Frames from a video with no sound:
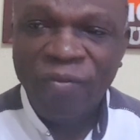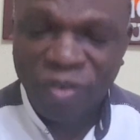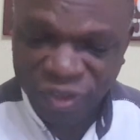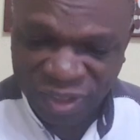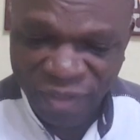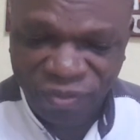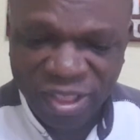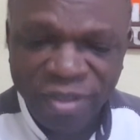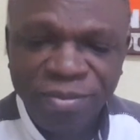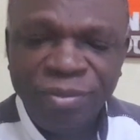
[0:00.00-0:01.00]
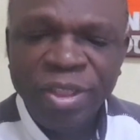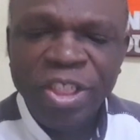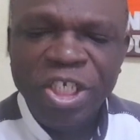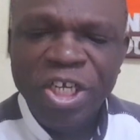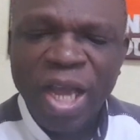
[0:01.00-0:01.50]
safety.
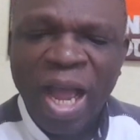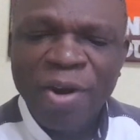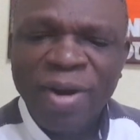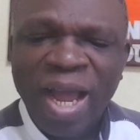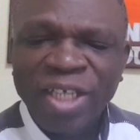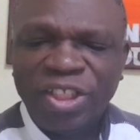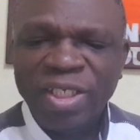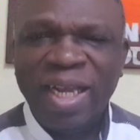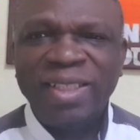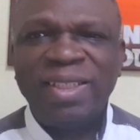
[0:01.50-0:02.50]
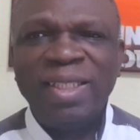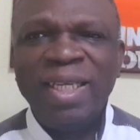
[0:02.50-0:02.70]
Another action that